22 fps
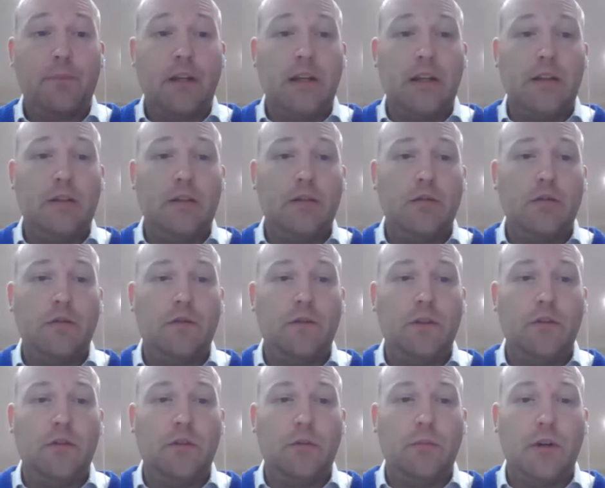Please, your
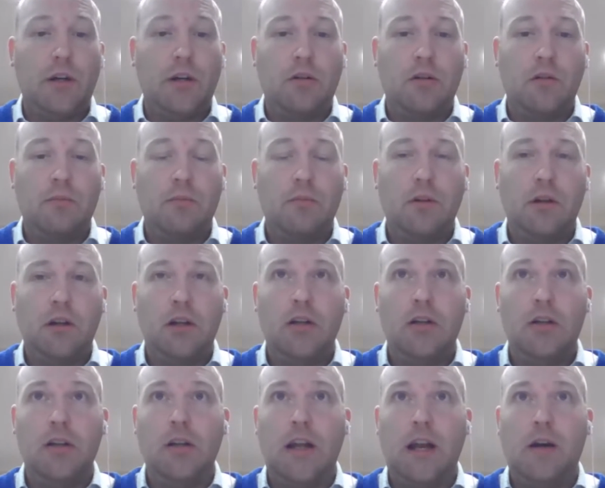views are welcome
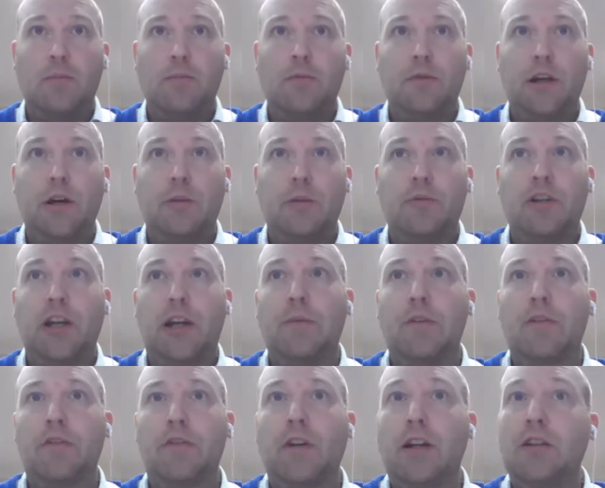and help
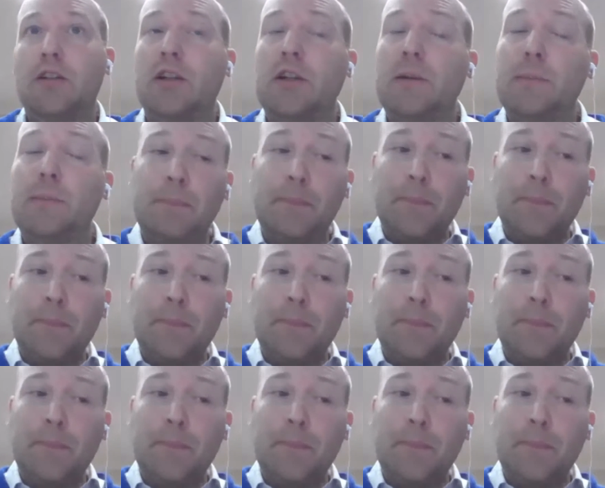shape the strategy.